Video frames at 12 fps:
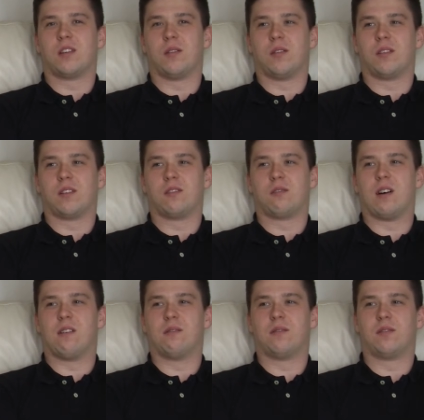like
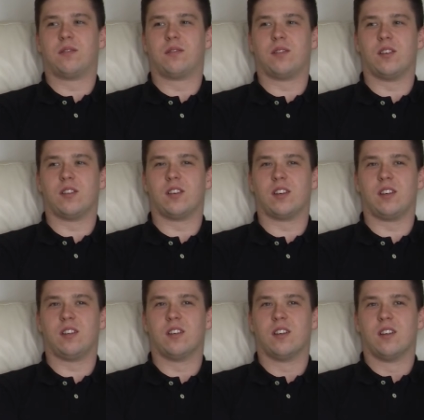12, 13.